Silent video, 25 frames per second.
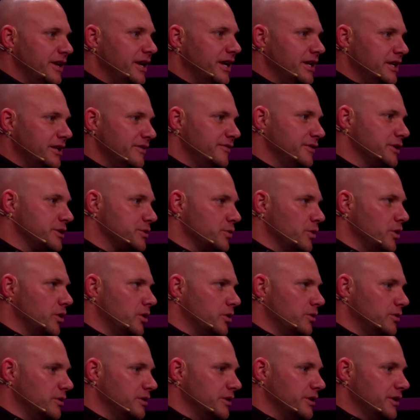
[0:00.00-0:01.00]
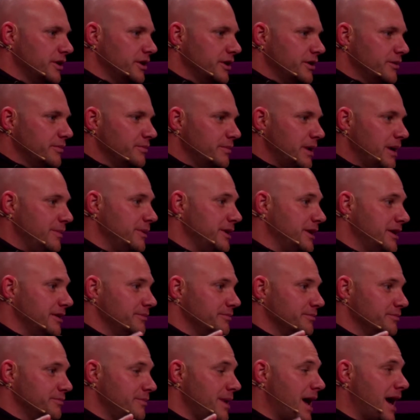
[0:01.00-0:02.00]
individual, maybe
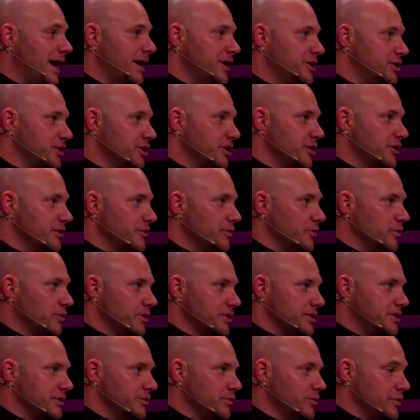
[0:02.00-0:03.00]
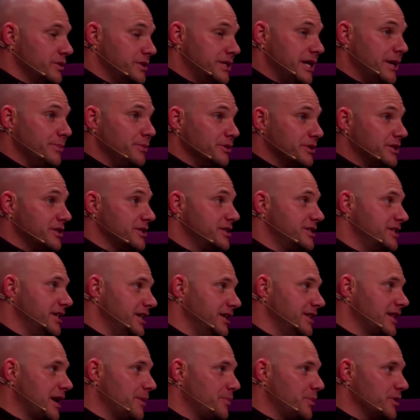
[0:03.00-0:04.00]
manager, was able to
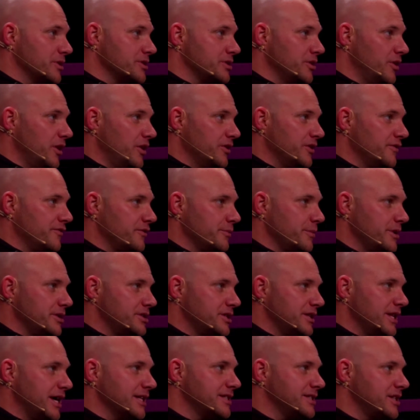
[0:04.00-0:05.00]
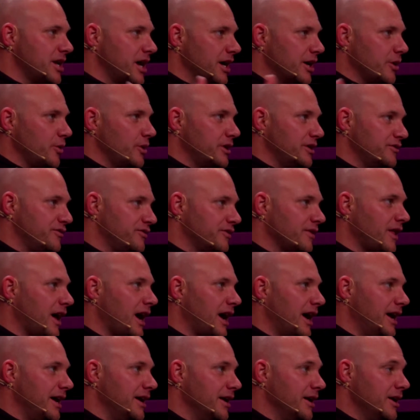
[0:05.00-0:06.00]
see that personal health information, that's not going to
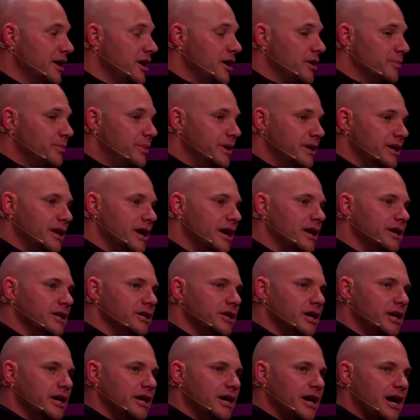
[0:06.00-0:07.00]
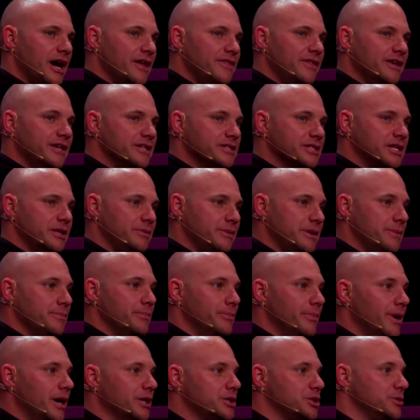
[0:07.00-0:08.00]
fly. But I think it's going to be
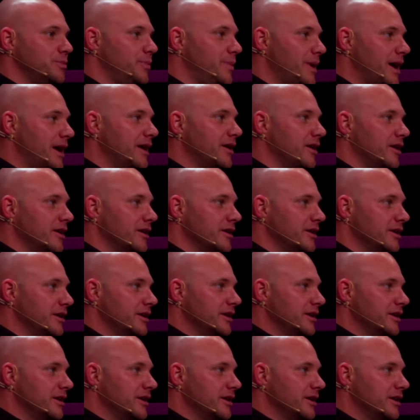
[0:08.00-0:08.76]
much better